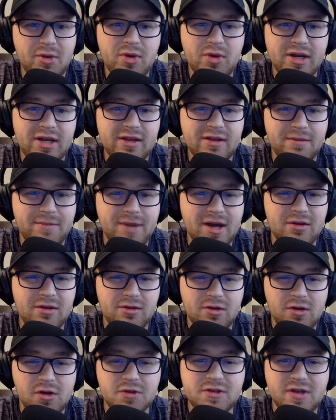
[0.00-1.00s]
winning
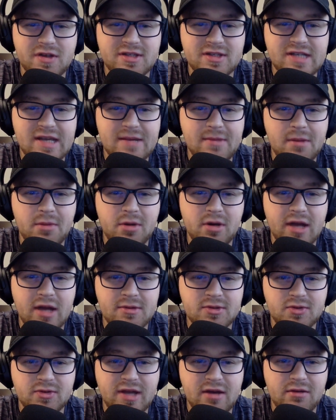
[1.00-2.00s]
about close to the same number of
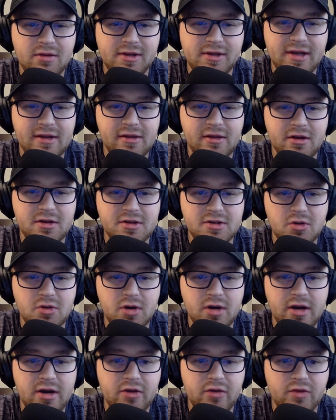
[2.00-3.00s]
games with Tyrod Taylor as you
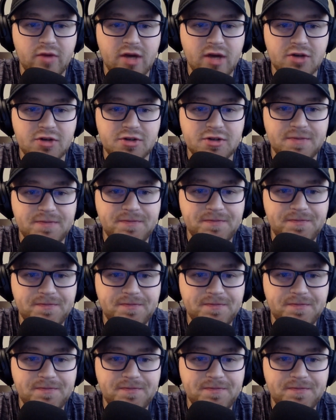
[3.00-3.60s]
are Aaron Rodgers.